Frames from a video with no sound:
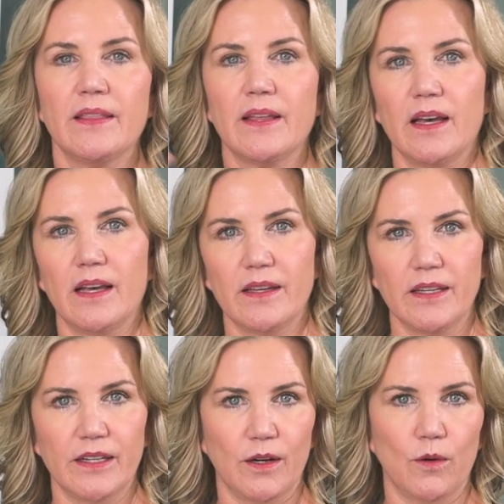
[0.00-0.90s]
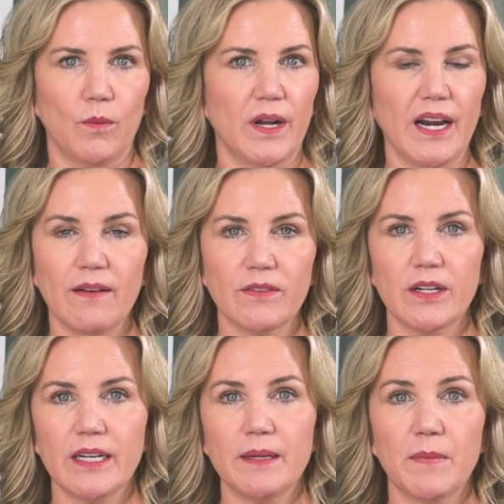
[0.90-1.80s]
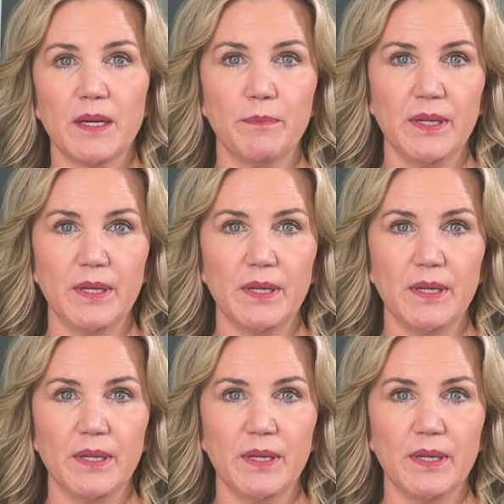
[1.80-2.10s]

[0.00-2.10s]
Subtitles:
whatever it might